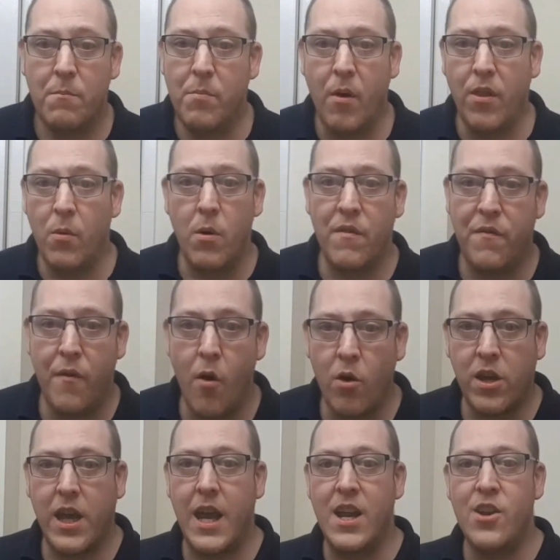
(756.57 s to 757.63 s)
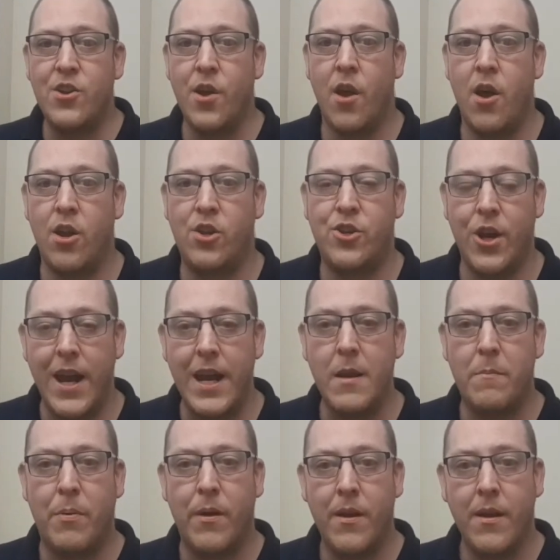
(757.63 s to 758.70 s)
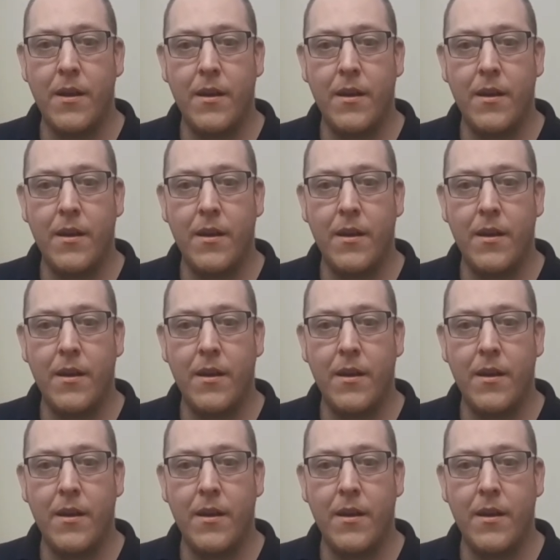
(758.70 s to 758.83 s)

But they were fucking dirt cheap.